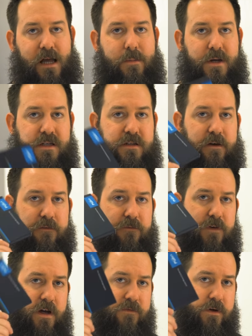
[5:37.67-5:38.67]

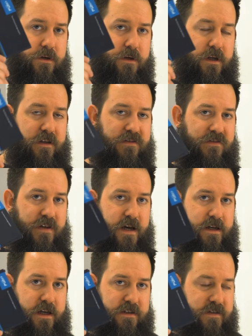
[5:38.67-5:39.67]
MX500
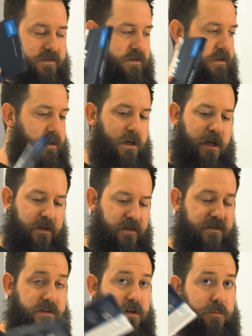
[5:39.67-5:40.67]
SATA SSD.
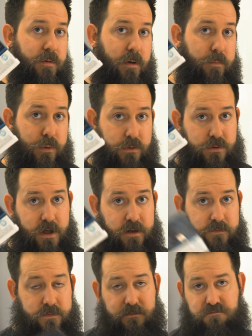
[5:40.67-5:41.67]
This is gonna be my boot
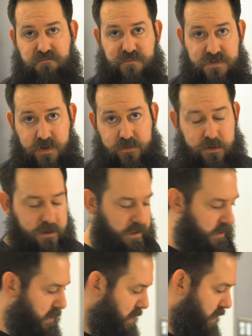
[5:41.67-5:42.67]
drive. It's 500
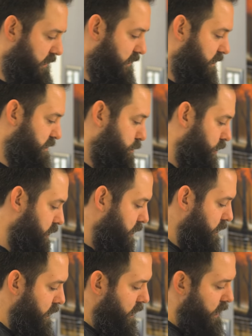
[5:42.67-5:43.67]
gig, I think that's
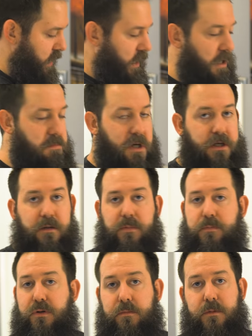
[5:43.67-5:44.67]
plenty. I'm not gonna be
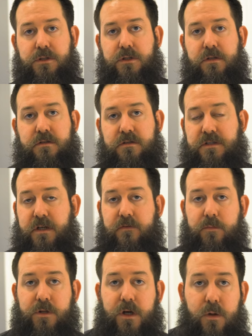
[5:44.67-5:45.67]
putting much on there aside
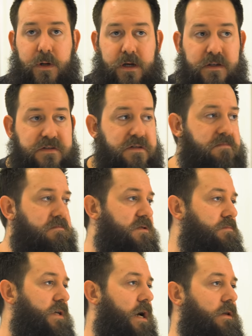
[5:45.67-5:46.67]
from the OS,
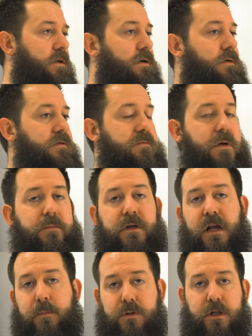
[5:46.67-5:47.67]
some downloads, maybe
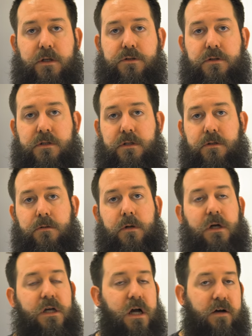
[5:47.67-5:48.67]
an application or two,
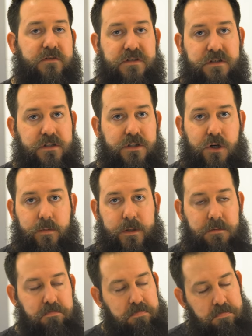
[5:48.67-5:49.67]
obviously
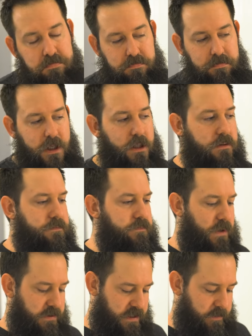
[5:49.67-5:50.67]
Adobe, yeah,
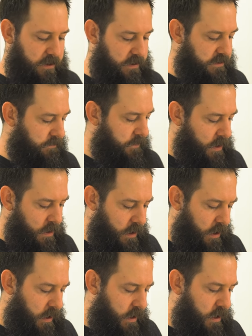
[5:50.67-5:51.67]
those type of things.
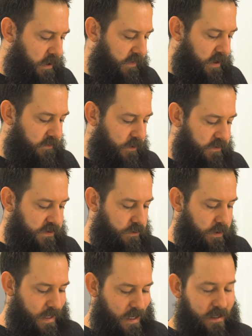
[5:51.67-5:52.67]
Uh, and then I've also
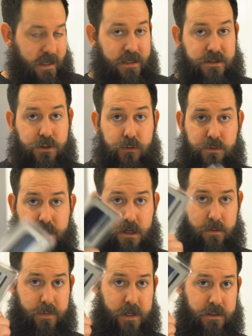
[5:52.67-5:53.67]
got a two
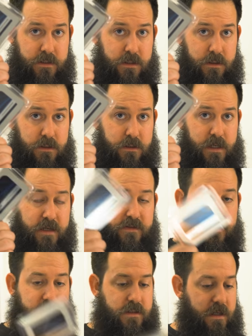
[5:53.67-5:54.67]
terabyte
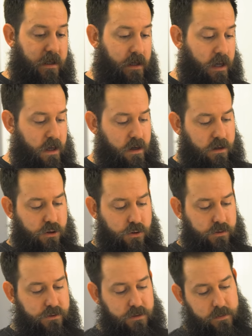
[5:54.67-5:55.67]
SSD
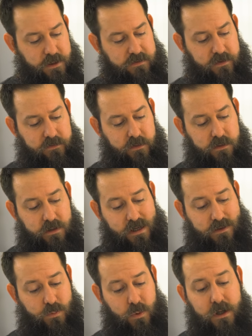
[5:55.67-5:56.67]
Crucial MX500
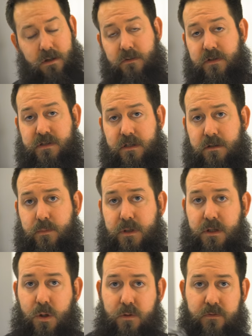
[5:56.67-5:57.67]
as well that's gonna
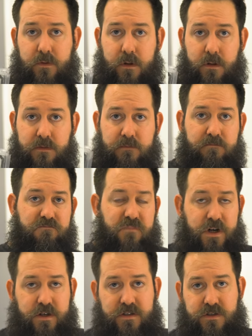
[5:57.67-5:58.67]
be overall
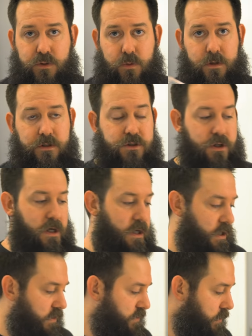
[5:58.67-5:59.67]
various storage.
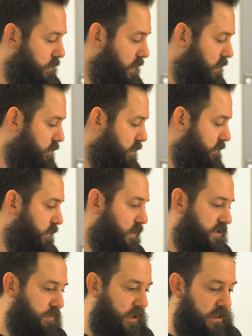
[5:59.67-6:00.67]
So I'm getting rid of
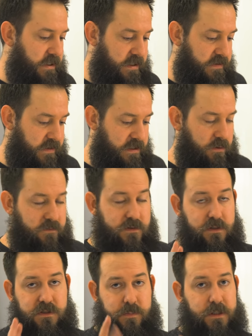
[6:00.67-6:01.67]
all spinning discs. I do have
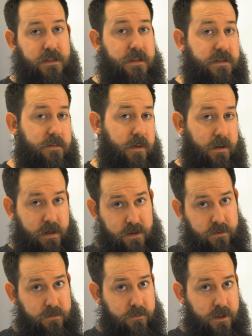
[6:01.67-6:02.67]
two spinning discs in my
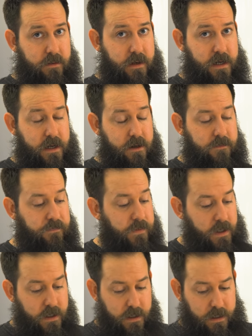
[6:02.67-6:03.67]
other rig right now,
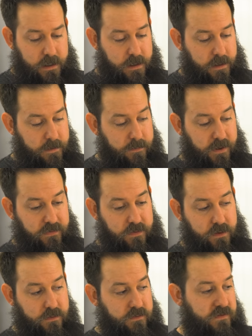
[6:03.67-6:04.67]
uh, but
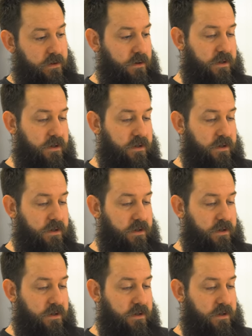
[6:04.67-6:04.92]
those are